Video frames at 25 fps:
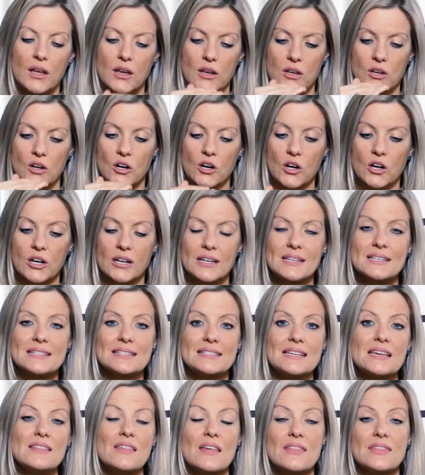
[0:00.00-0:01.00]
You're gonna
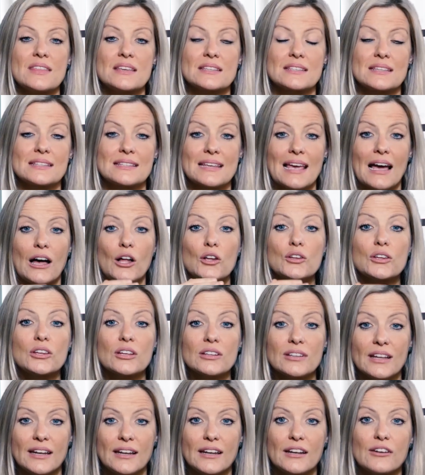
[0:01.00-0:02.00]
see that this is
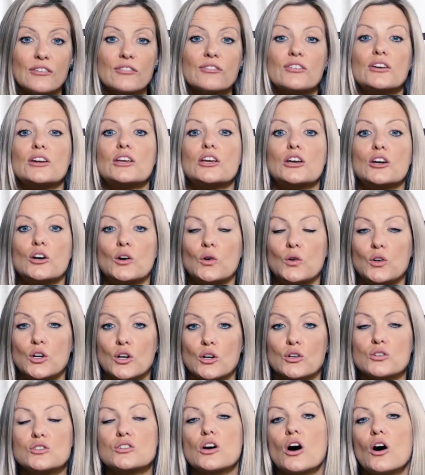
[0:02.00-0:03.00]
calculating for you
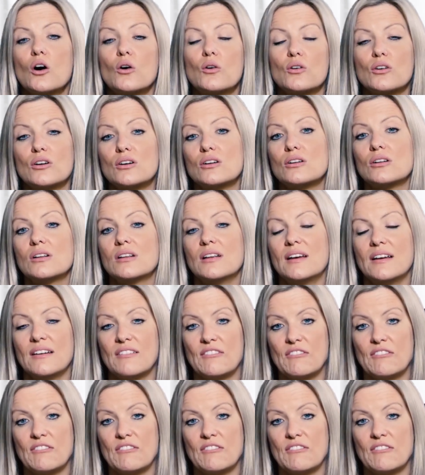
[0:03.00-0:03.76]
your total